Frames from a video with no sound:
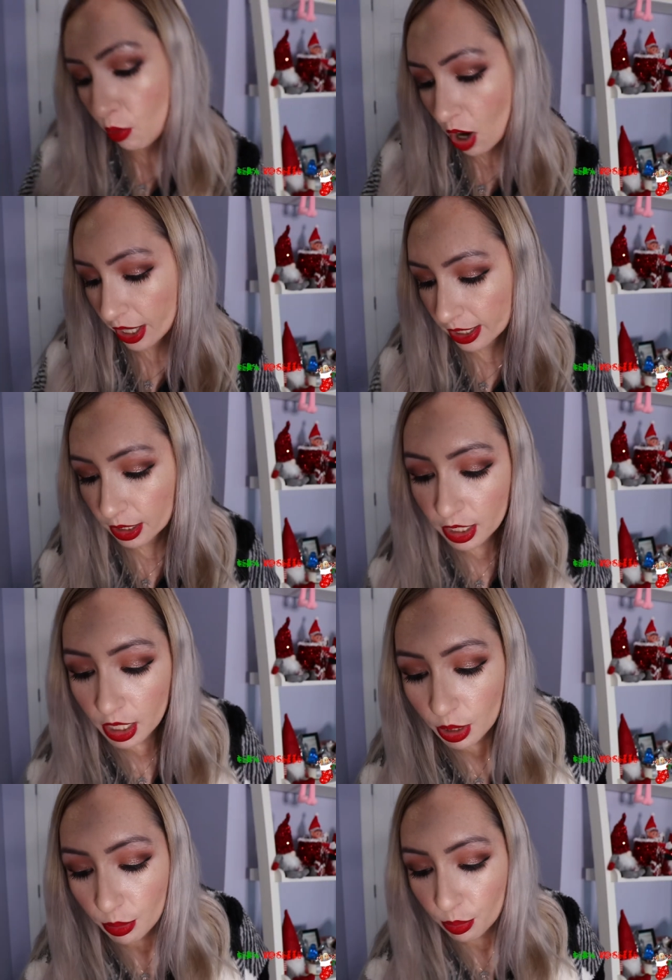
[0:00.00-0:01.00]
I wanted
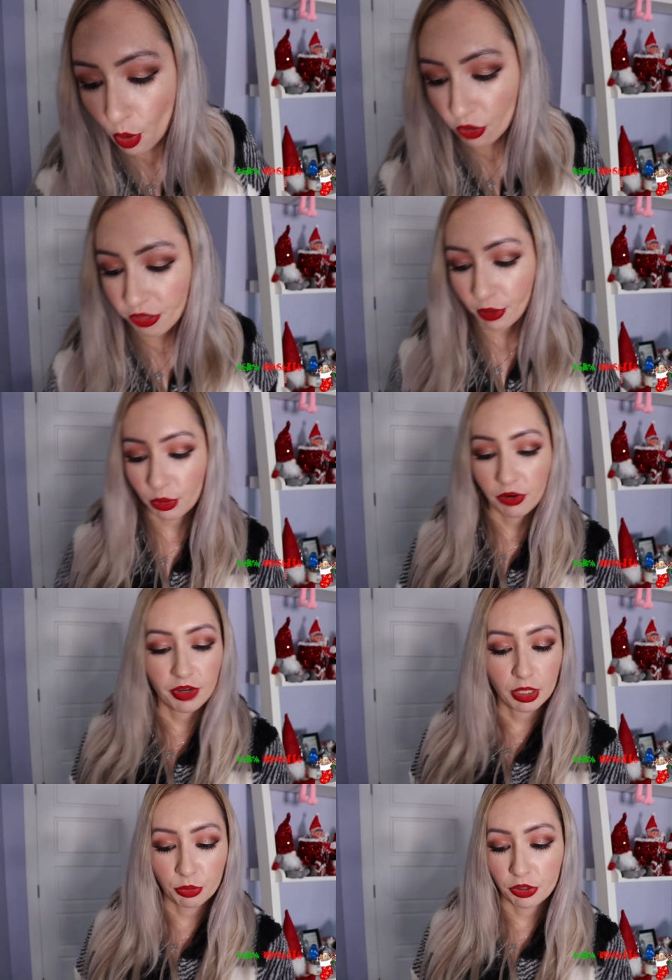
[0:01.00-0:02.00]
both that were
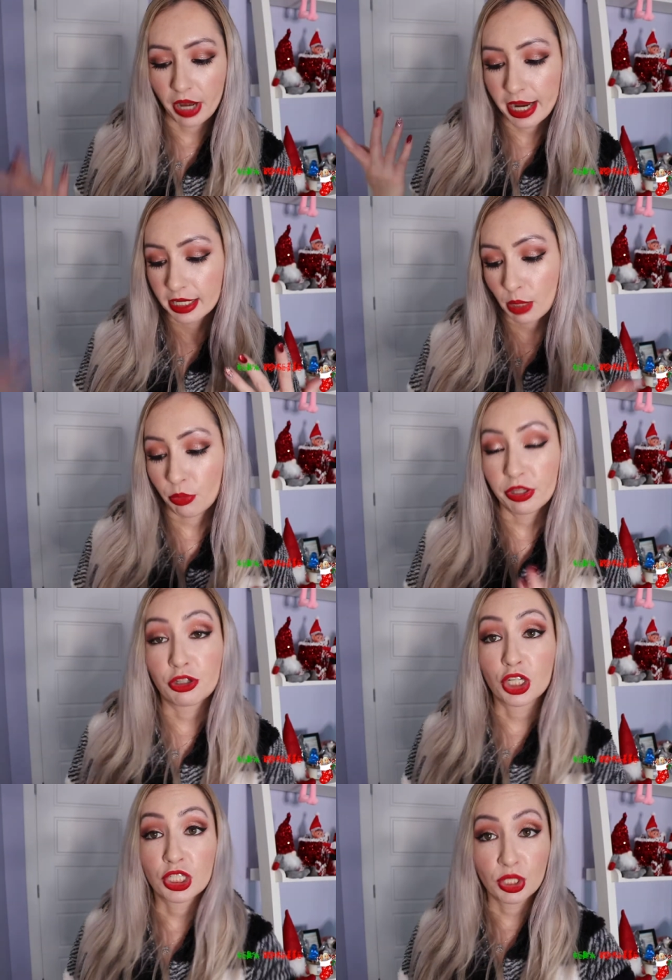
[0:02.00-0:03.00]
available. I ended up
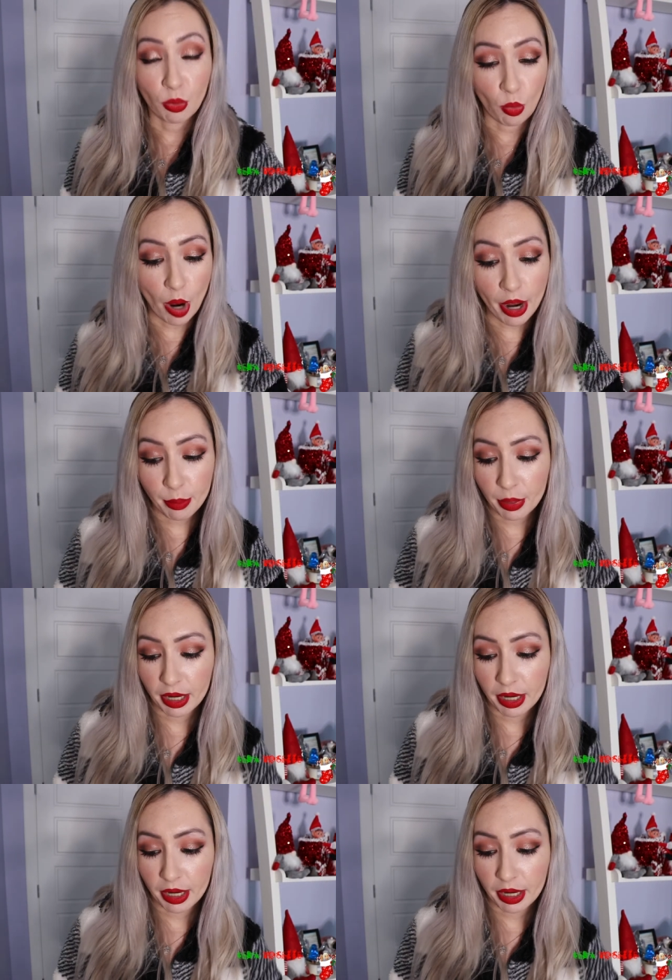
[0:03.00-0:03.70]
with just the one,